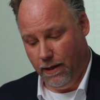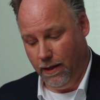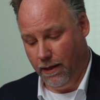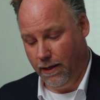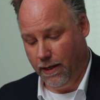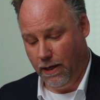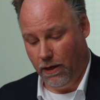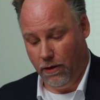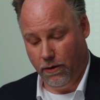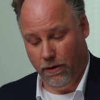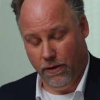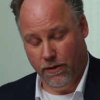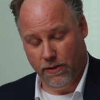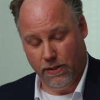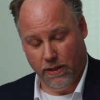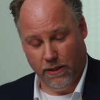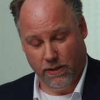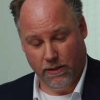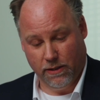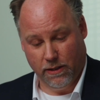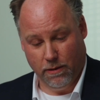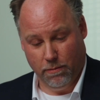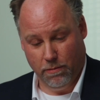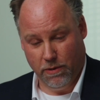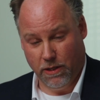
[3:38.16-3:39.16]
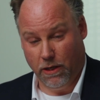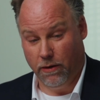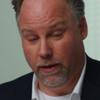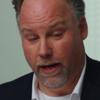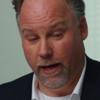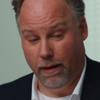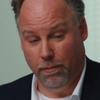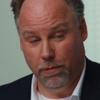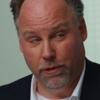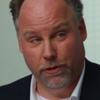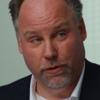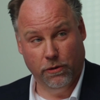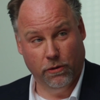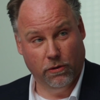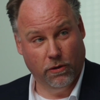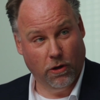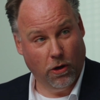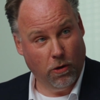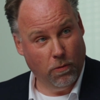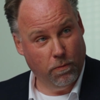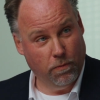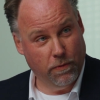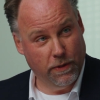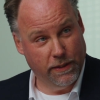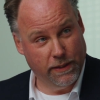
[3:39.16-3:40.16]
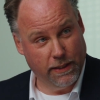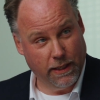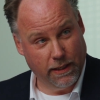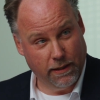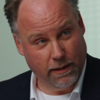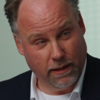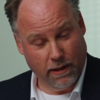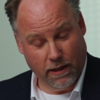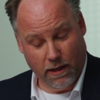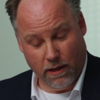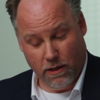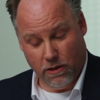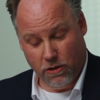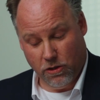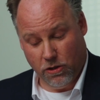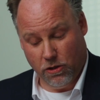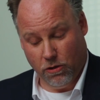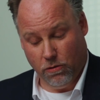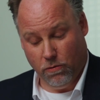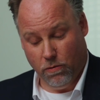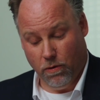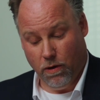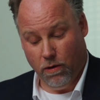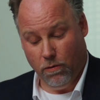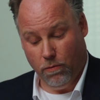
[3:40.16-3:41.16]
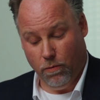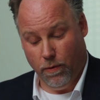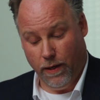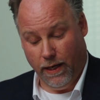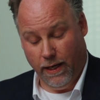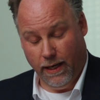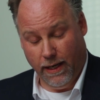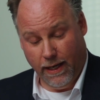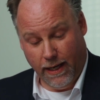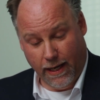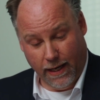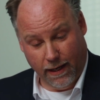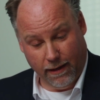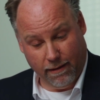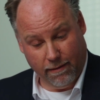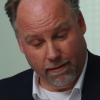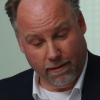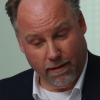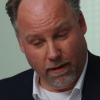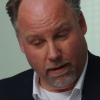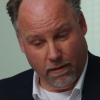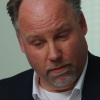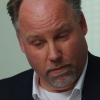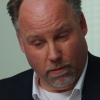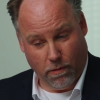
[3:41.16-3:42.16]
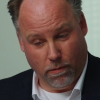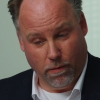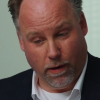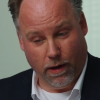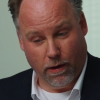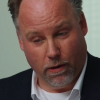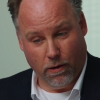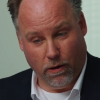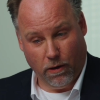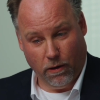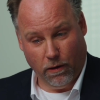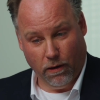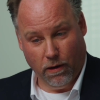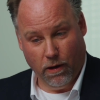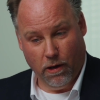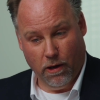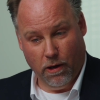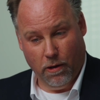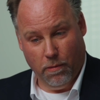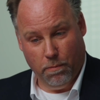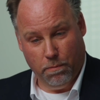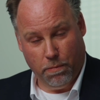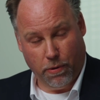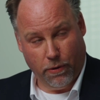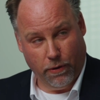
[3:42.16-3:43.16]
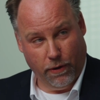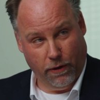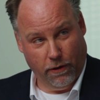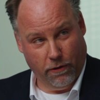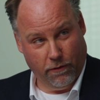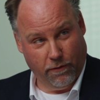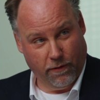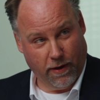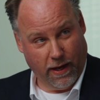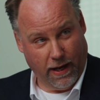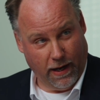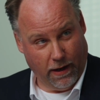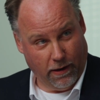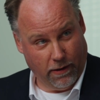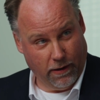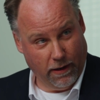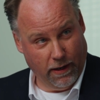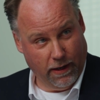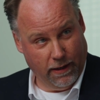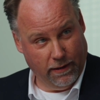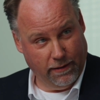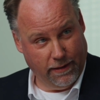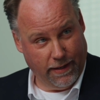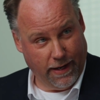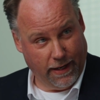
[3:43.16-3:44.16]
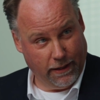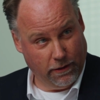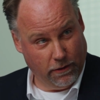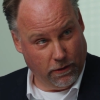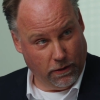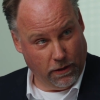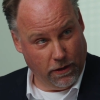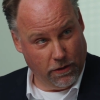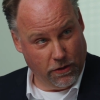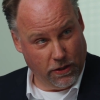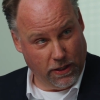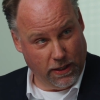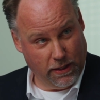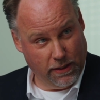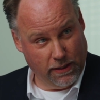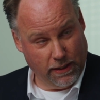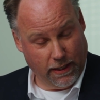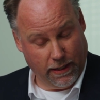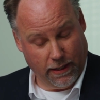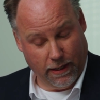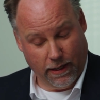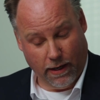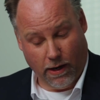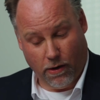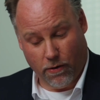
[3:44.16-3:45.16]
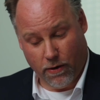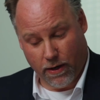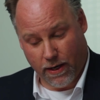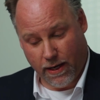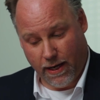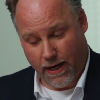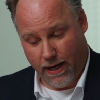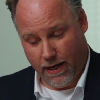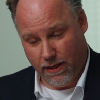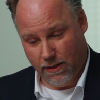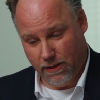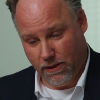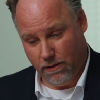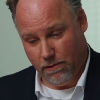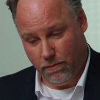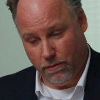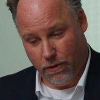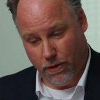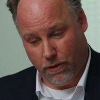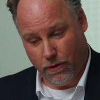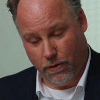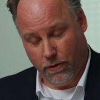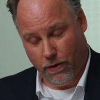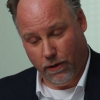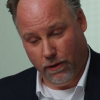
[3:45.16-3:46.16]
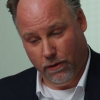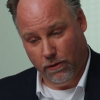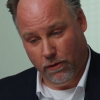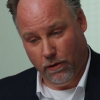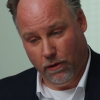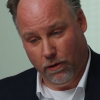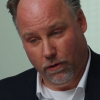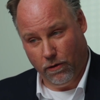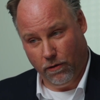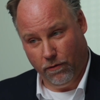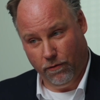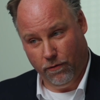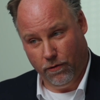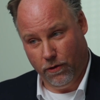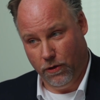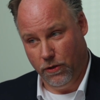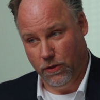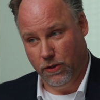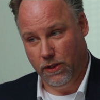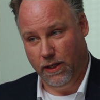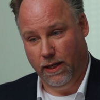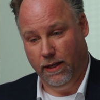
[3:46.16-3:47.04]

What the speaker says: current systems are able to cope with it. So we need what we call point of care technologies. And in our case, we're going to look first